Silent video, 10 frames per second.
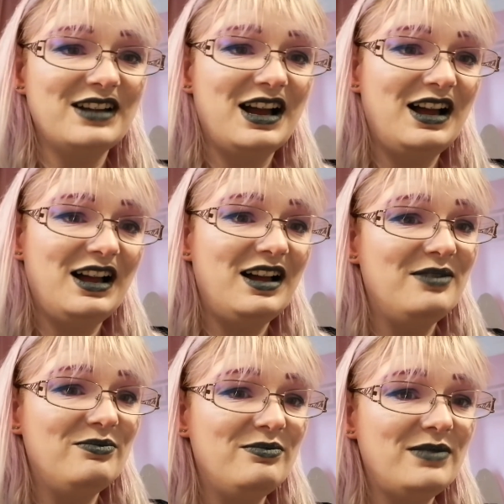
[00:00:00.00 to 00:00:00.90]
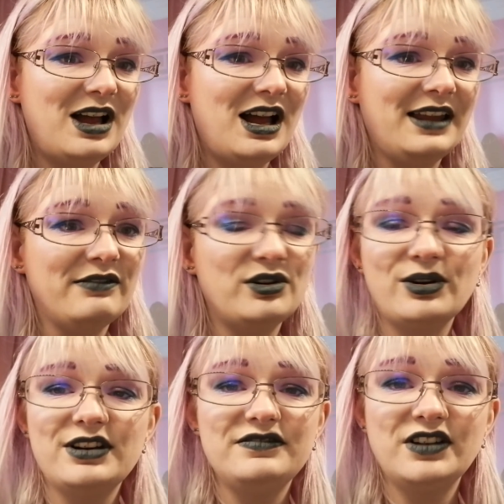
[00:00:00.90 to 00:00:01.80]
and I've
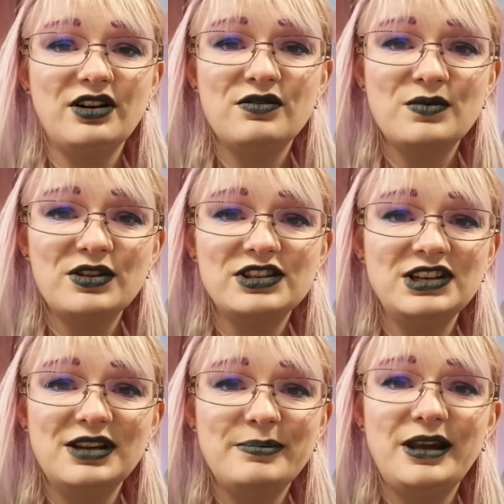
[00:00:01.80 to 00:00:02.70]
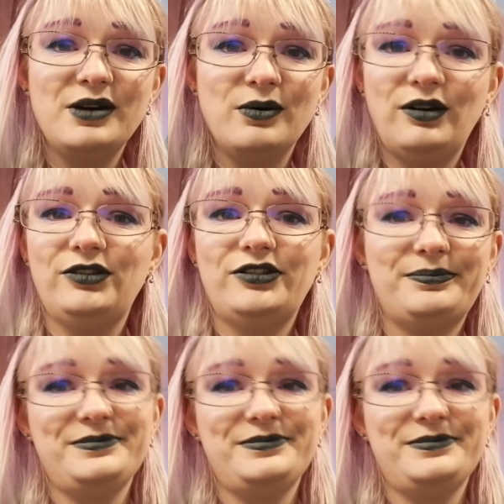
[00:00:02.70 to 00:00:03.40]
already forgotten what the sneak peek was,